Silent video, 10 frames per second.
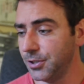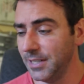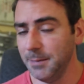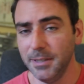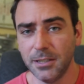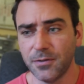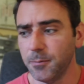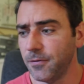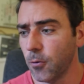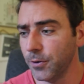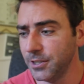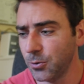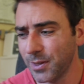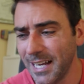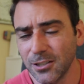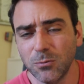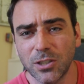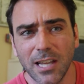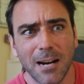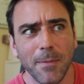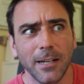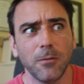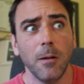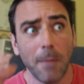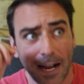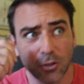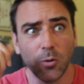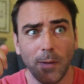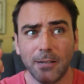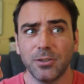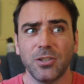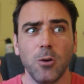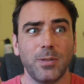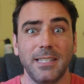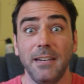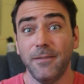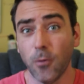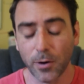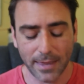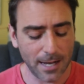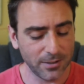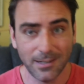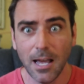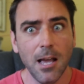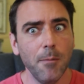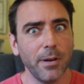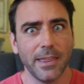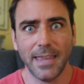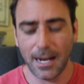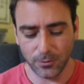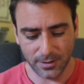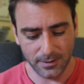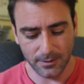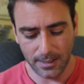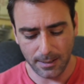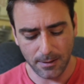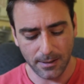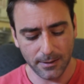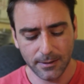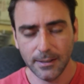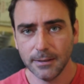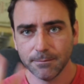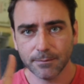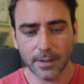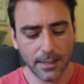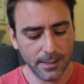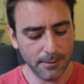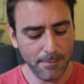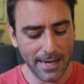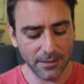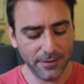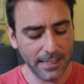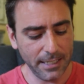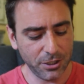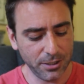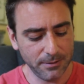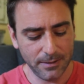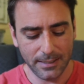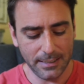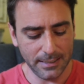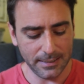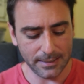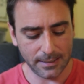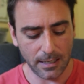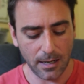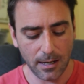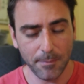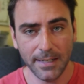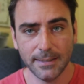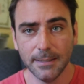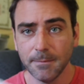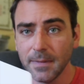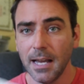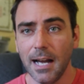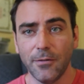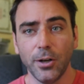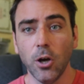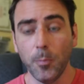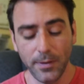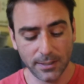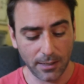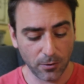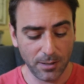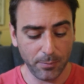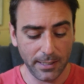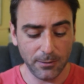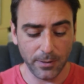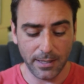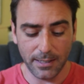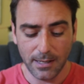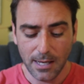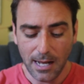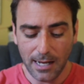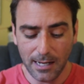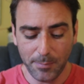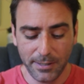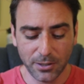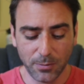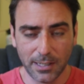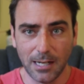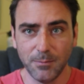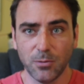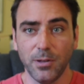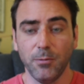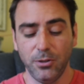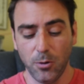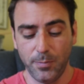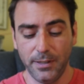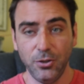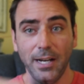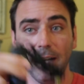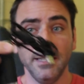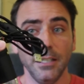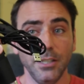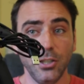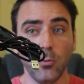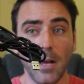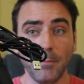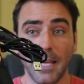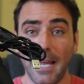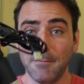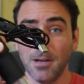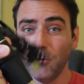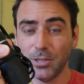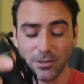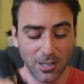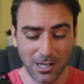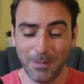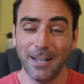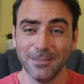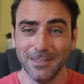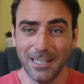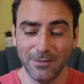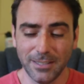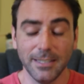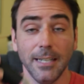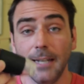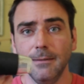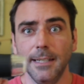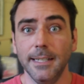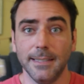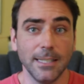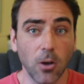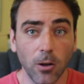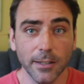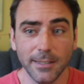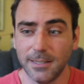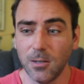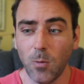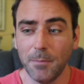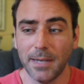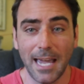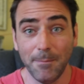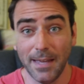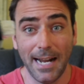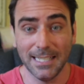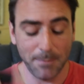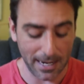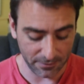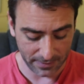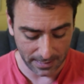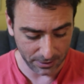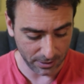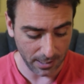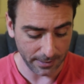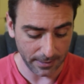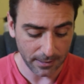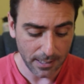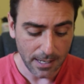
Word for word: your image from 40 to 1,000, which a lot of actual microscopes say 4,000, but 1,000 magnification is amazing. I've already opened this, I've already played with it, but here's what it comes with when you open it. You got your webcam, which I'll talk about, obviously, and it is, that's all it is a webcam that has magnification on it.